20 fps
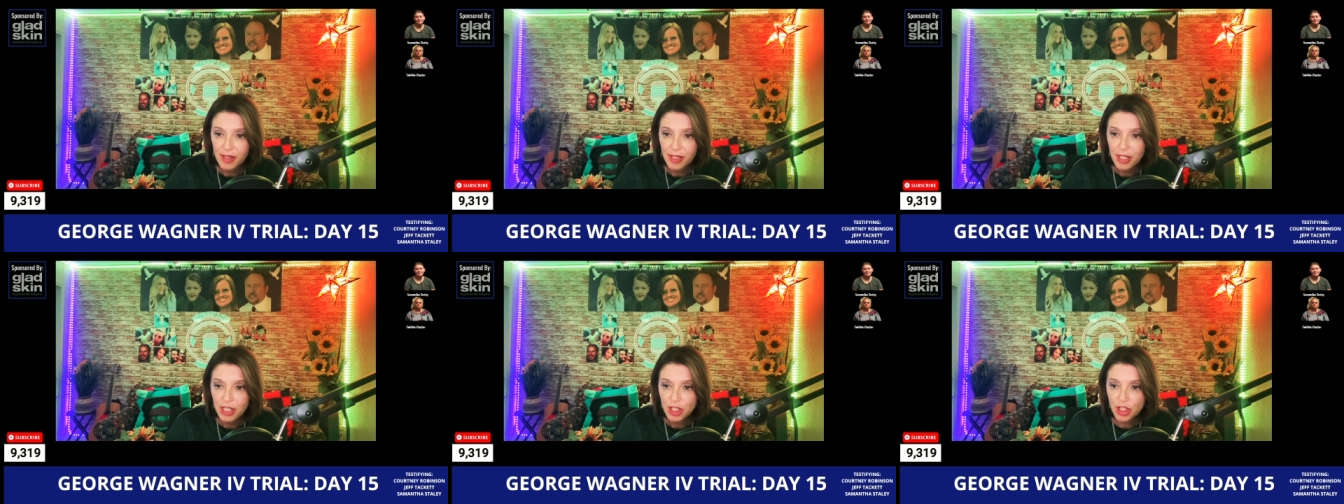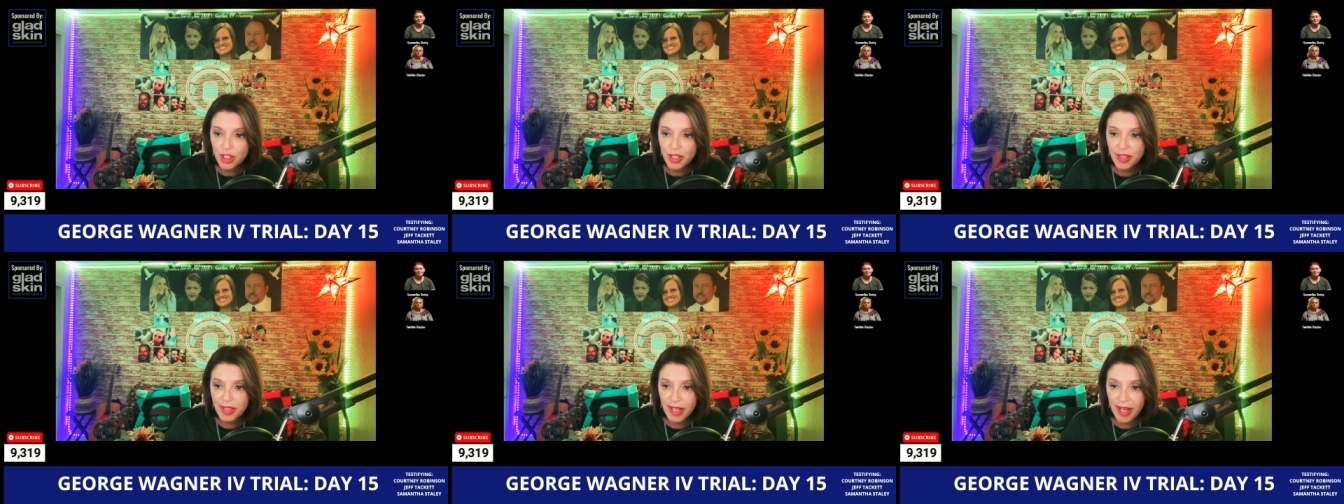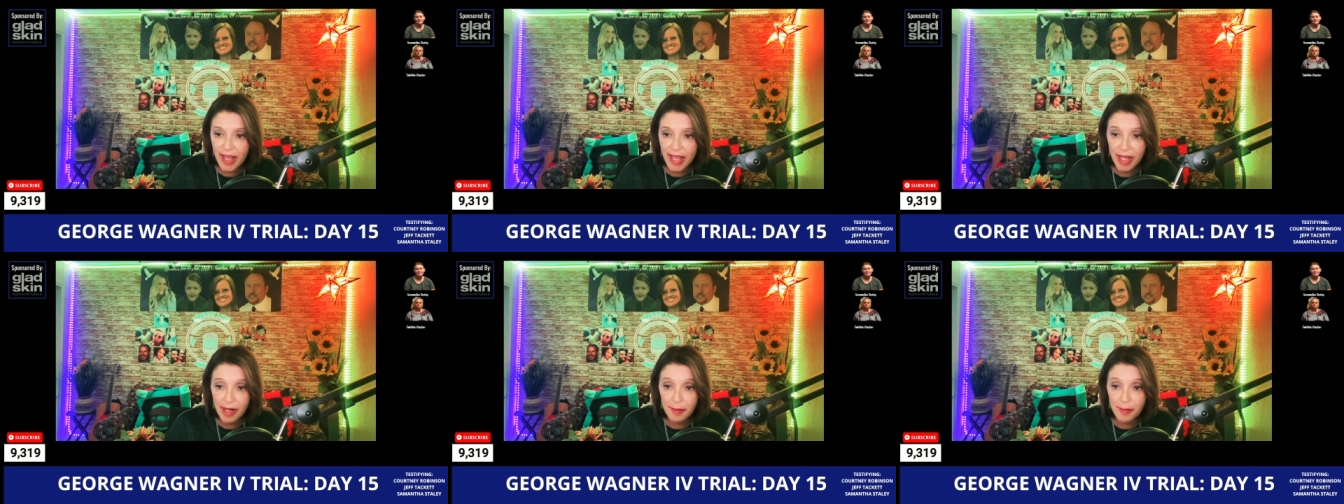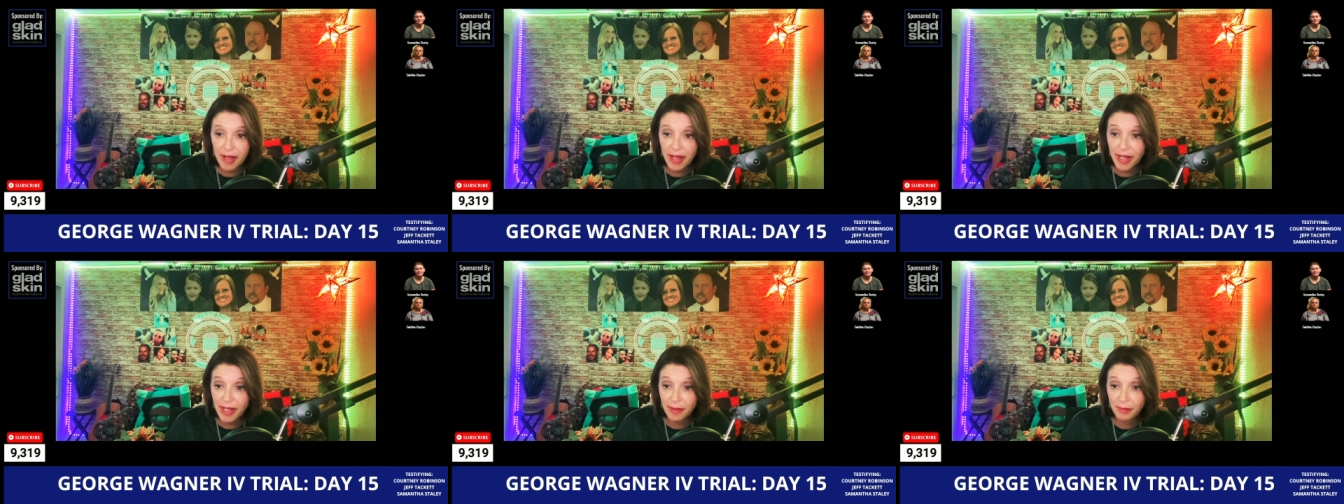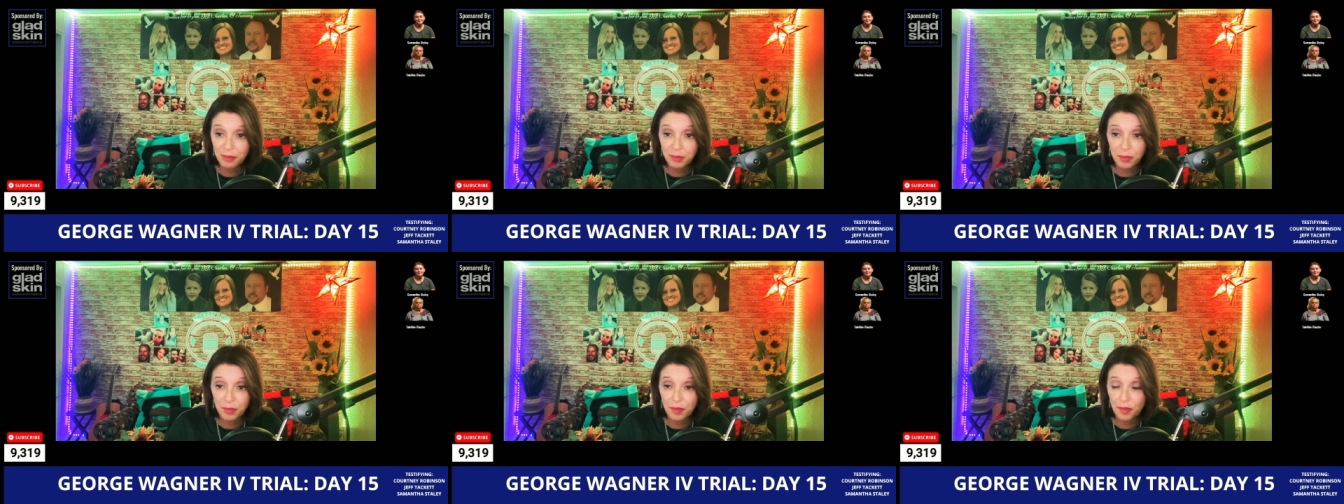She said Hannah
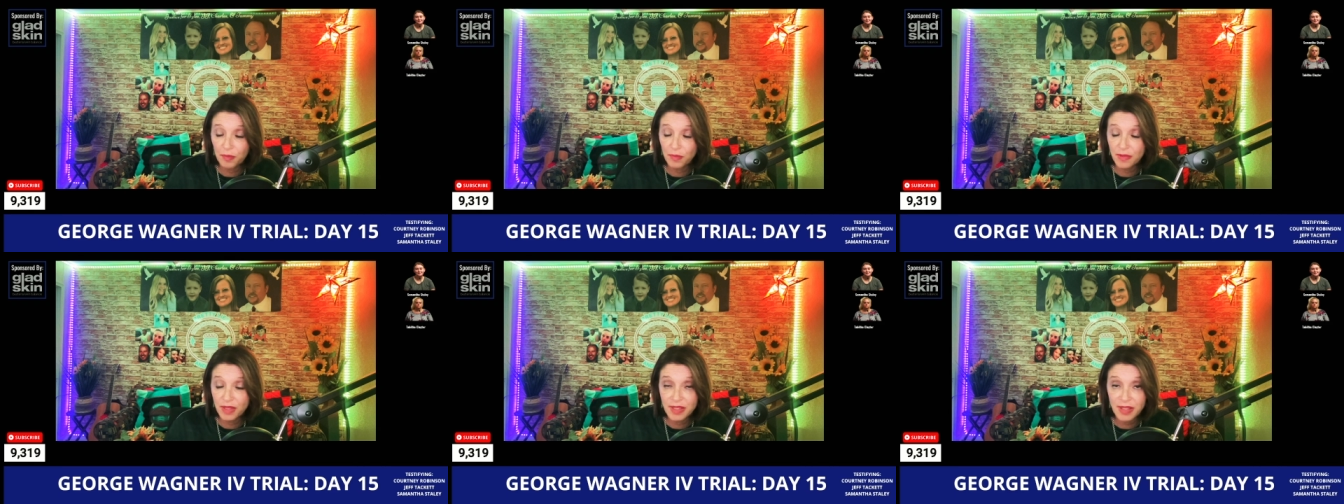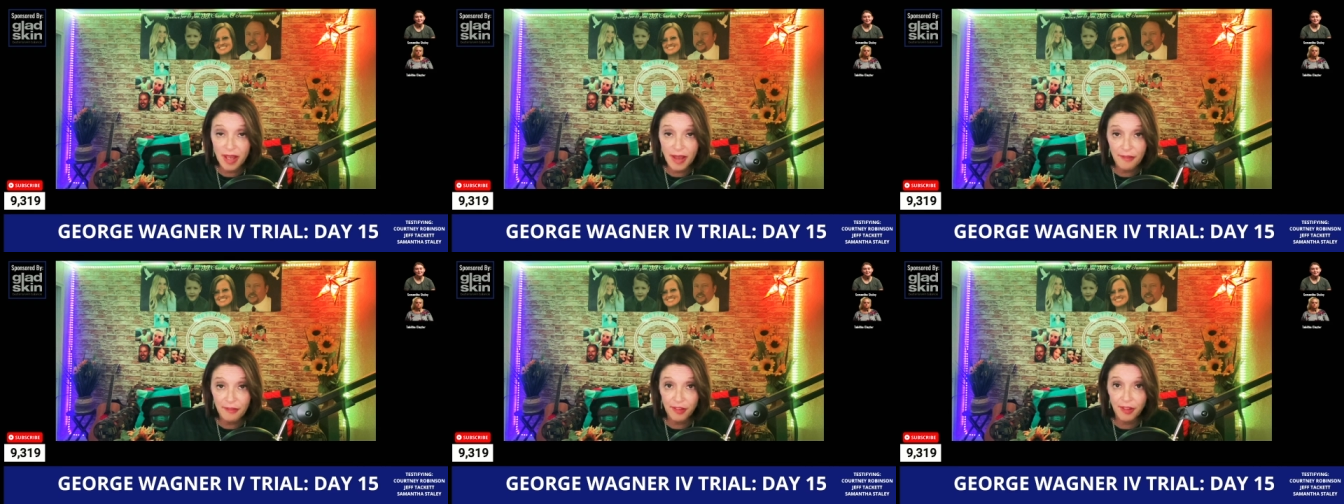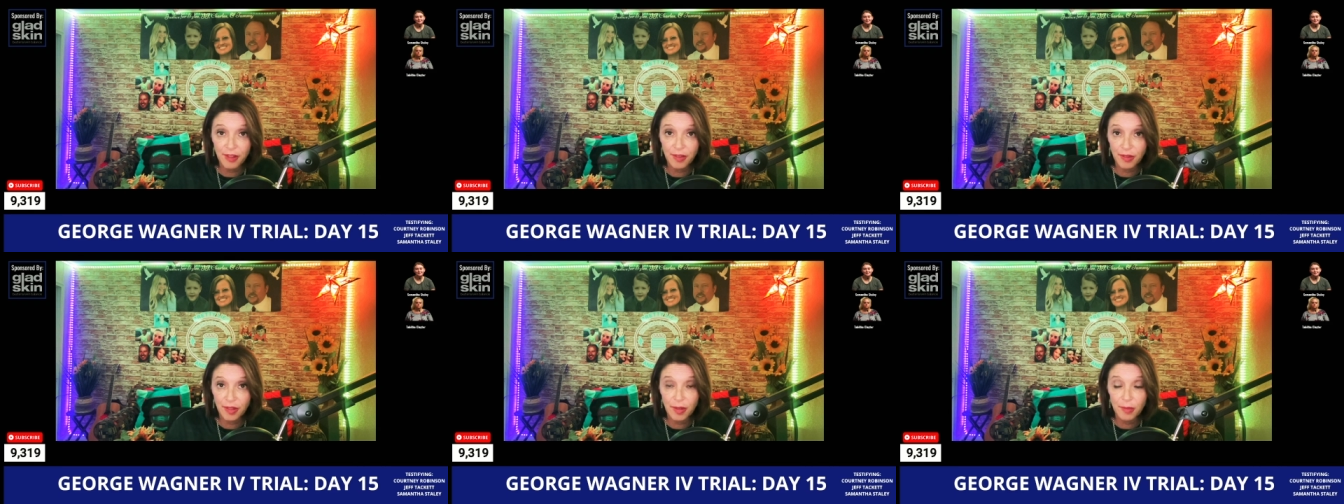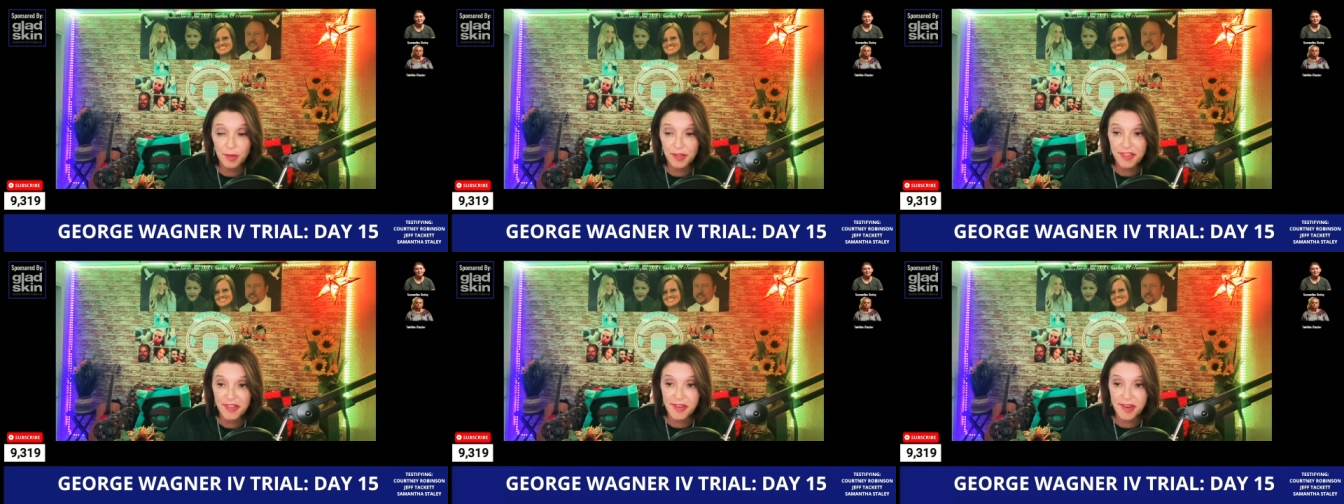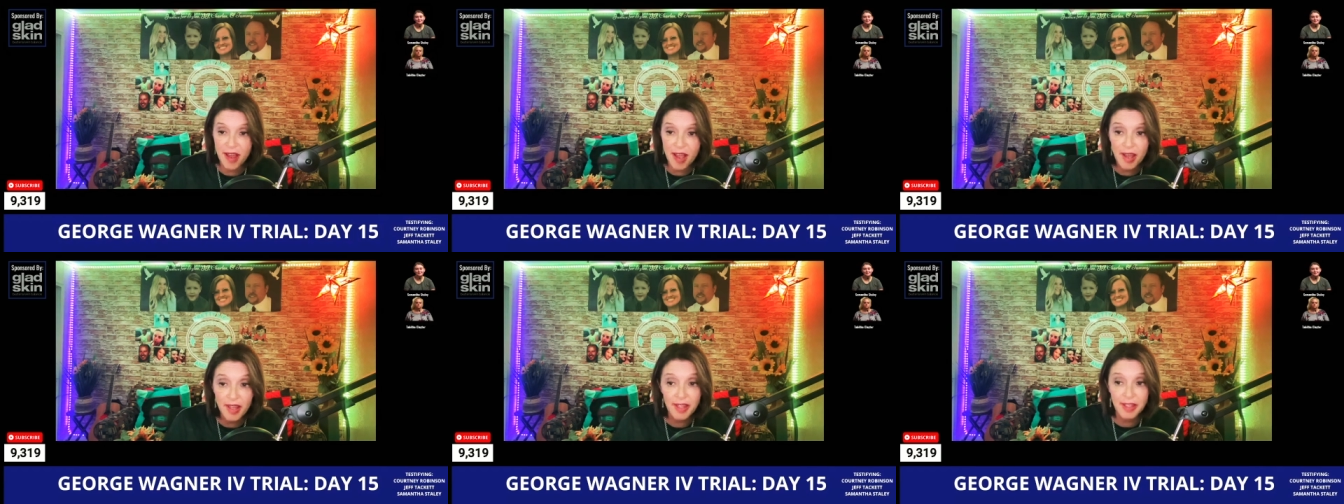Mae definitely was
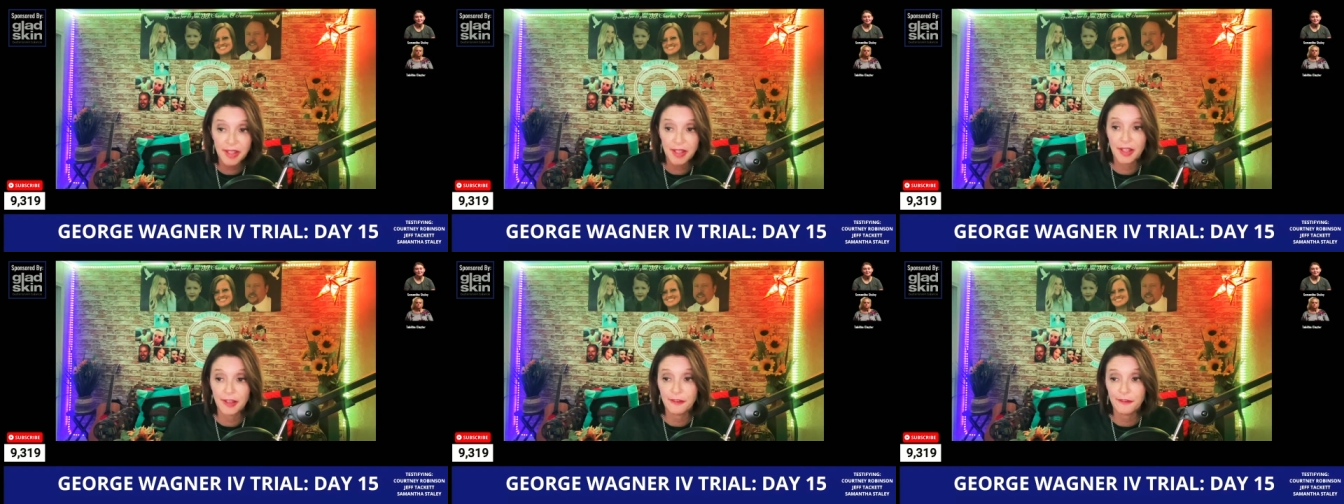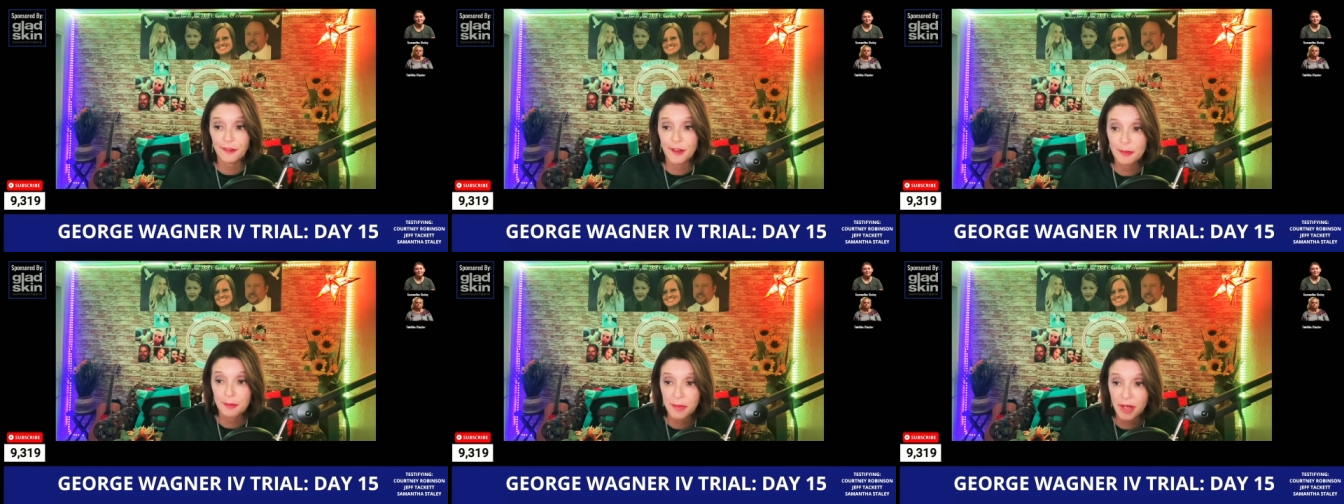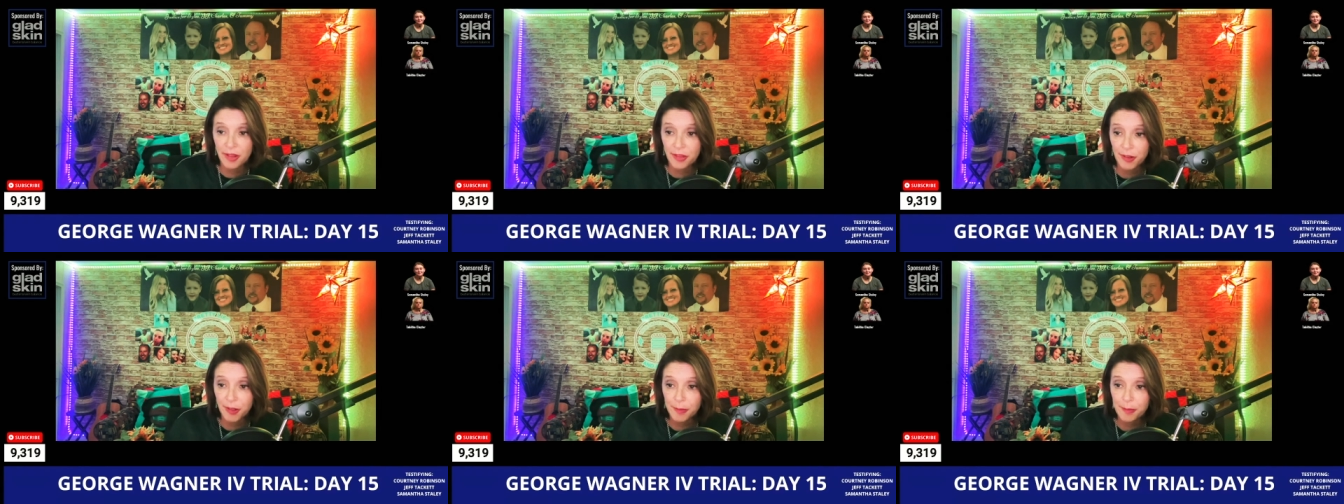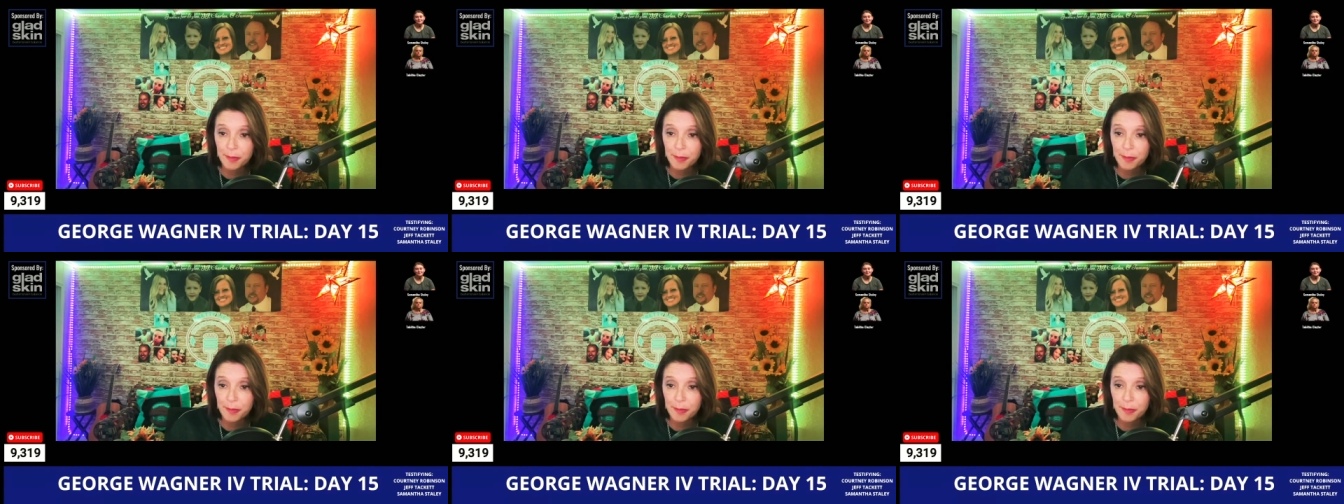not an unfit mother,